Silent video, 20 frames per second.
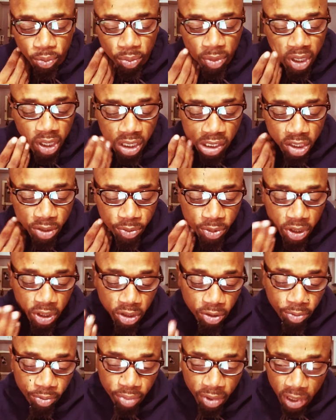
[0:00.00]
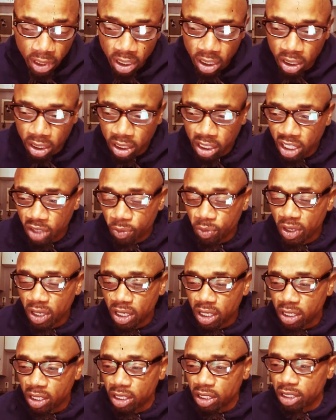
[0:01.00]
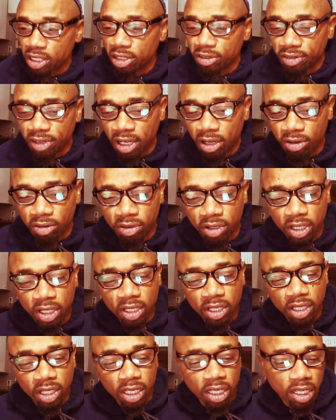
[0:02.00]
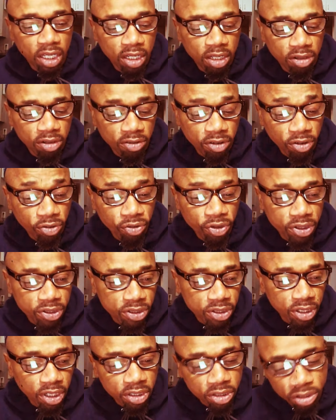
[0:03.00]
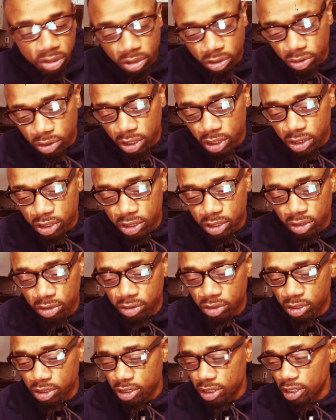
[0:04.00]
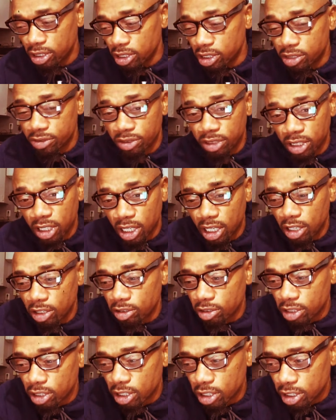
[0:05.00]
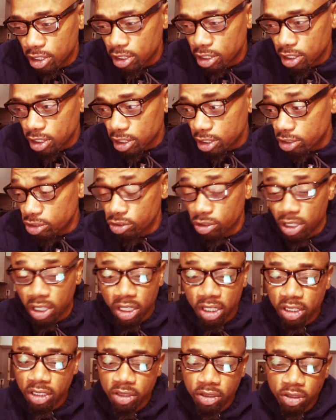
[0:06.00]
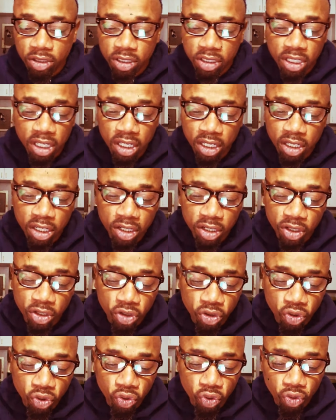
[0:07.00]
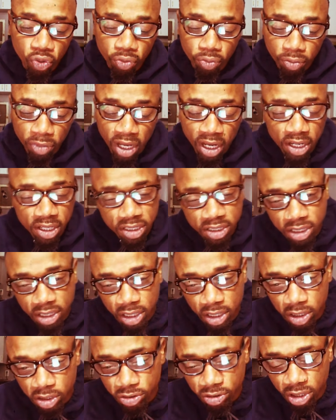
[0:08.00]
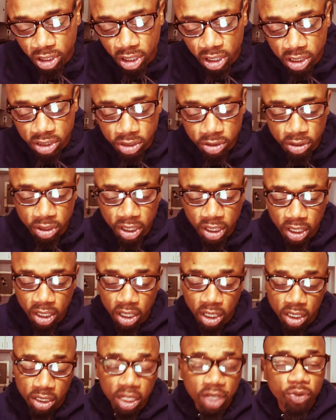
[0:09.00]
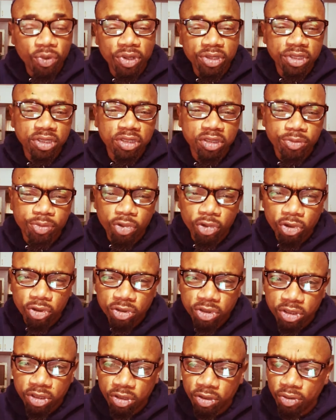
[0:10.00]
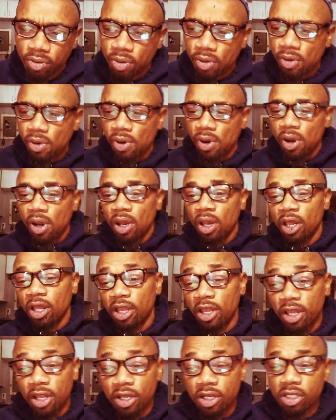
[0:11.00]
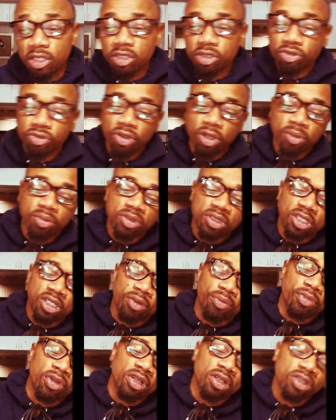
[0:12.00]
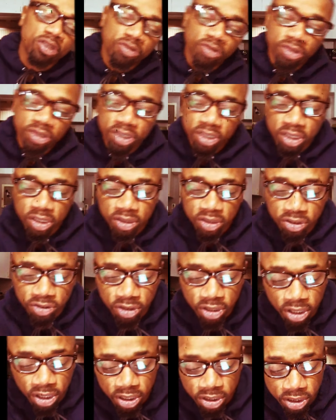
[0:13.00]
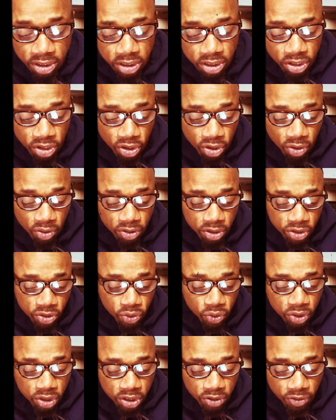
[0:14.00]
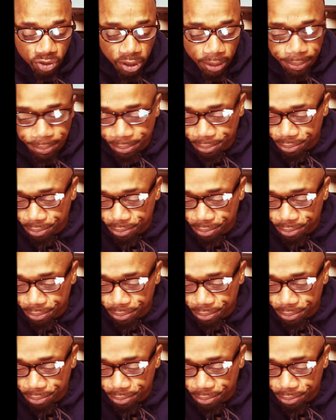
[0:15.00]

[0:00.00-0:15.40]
made to be debated. They made to live out. And the reason that you don't eat certain shit is for your health. You know, it, they didn't do medicine and drugs or they wasn't supposed to. In the scripts, the administration of drugs is called sorcery